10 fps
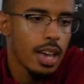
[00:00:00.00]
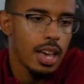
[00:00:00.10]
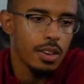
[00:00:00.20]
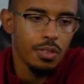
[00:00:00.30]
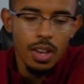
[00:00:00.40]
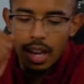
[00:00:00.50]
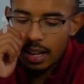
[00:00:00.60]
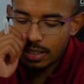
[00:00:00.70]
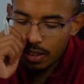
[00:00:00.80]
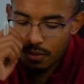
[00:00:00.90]
if
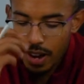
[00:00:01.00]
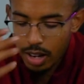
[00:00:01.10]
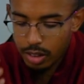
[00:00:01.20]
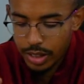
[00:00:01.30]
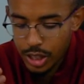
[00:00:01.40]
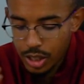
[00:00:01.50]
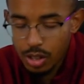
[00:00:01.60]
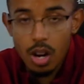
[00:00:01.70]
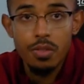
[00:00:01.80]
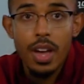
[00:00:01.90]
it's a violation
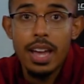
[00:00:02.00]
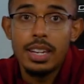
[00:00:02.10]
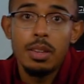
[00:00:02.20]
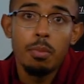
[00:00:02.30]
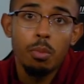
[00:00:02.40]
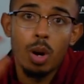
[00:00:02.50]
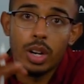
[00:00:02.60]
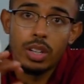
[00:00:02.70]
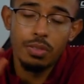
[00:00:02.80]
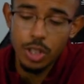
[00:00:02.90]
of any
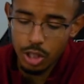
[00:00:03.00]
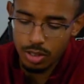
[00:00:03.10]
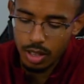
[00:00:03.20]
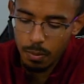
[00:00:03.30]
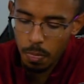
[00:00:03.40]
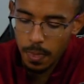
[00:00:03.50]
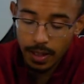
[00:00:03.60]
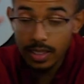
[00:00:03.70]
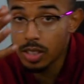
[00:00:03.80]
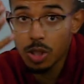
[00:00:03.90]
market efficiency. And
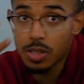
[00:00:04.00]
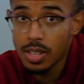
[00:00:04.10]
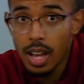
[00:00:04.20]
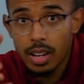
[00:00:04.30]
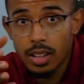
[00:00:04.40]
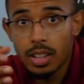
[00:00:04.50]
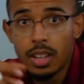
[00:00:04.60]
as I just said,